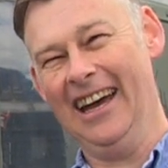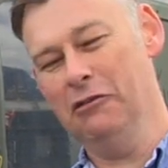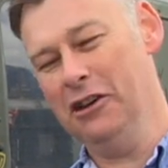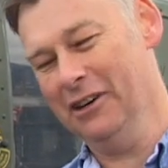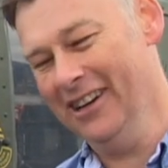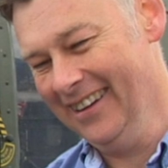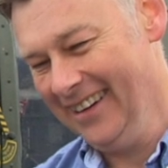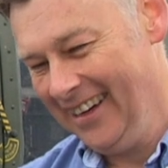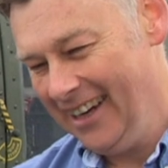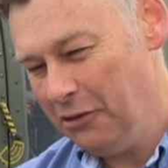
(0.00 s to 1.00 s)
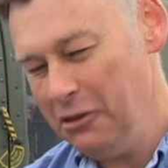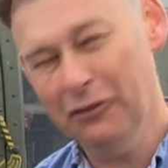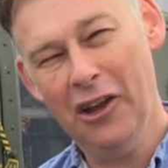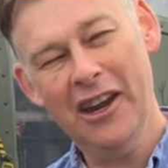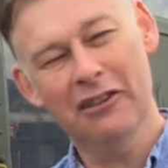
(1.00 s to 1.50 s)
we were
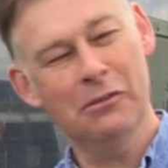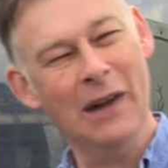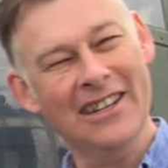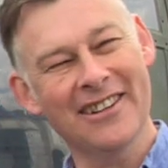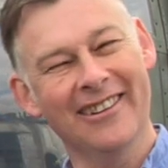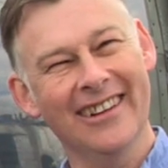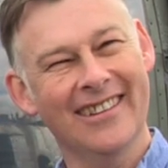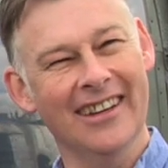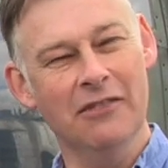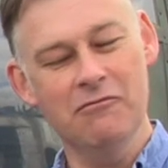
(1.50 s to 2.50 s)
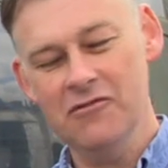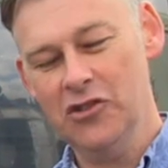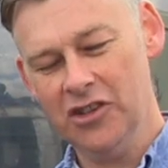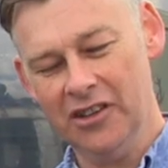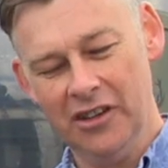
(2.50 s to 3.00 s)
flying over Basra at
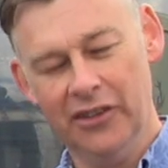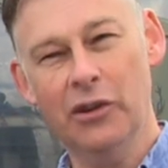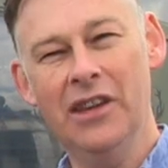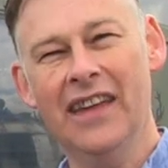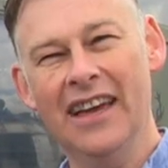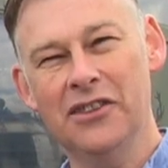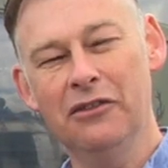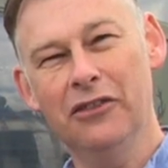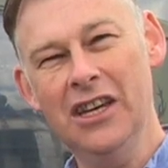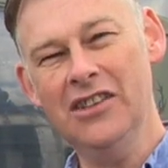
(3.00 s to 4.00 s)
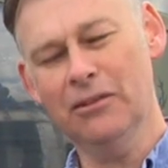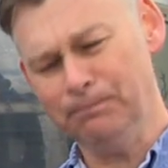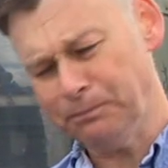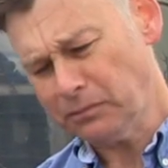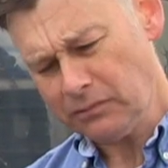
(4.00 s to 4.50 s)
just under 3,000 feet.
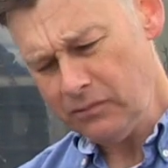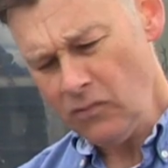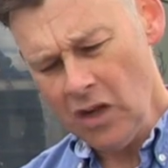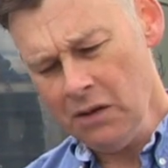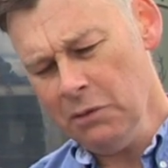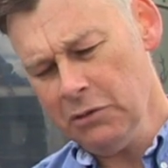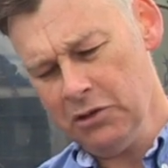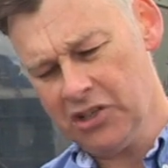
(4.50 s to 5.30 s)
I remember it was